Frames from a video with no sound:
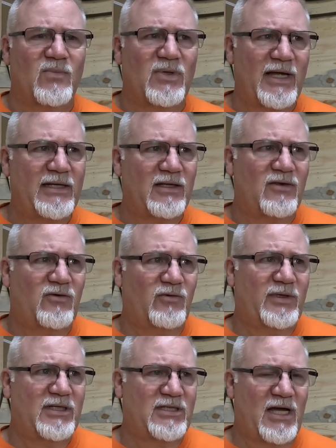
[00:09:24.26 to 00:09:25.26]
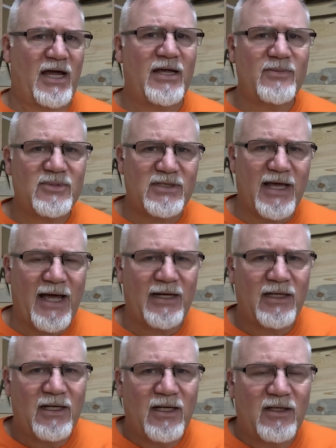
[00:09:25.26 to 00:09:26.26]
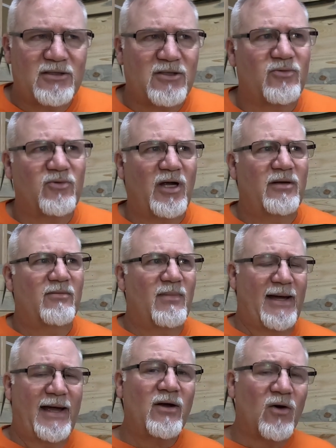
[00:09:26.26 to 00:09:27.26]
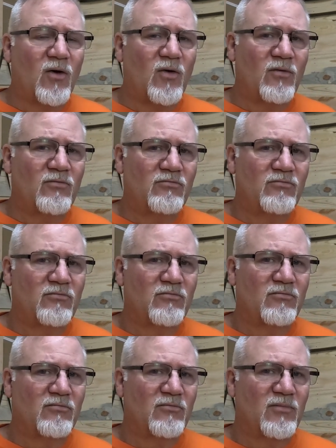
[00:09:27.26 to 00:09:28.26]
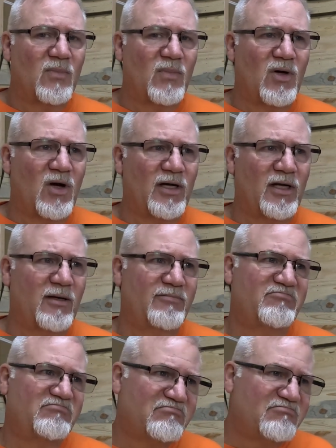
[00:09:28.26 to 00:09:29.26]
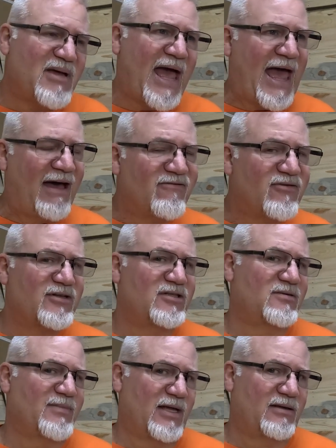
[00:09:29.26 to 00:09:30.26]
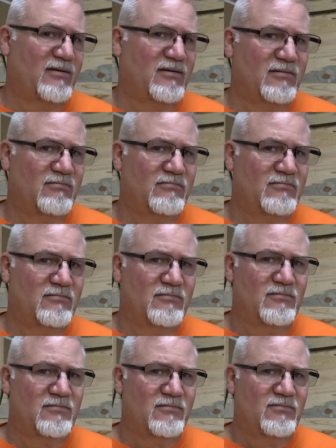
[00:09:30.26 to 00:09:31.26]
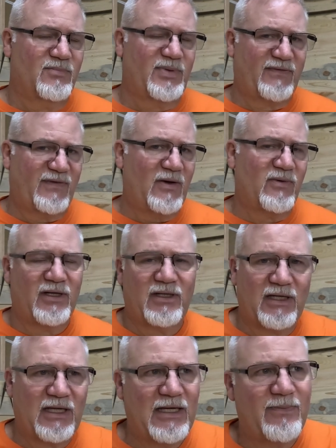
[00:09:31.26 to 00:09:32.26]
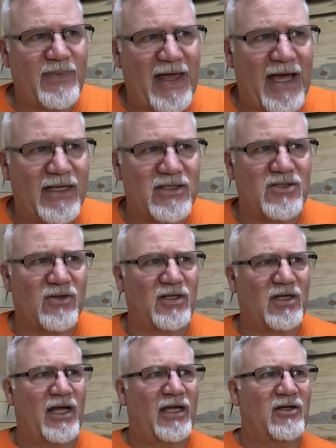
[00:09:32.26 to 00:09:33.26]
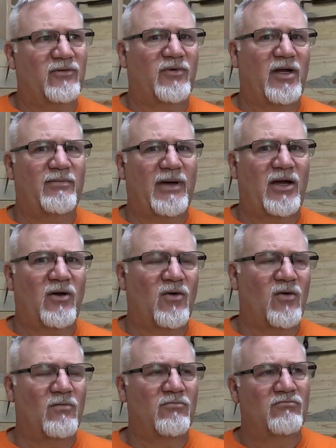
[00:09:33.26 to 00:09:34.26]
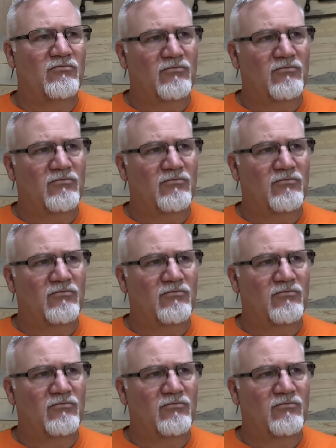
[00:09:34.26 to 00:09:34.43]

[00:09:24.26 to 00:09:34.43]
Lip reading: Well, I need 3 times that to run my home on an average month. But if I wanted to keep that so that I could run my home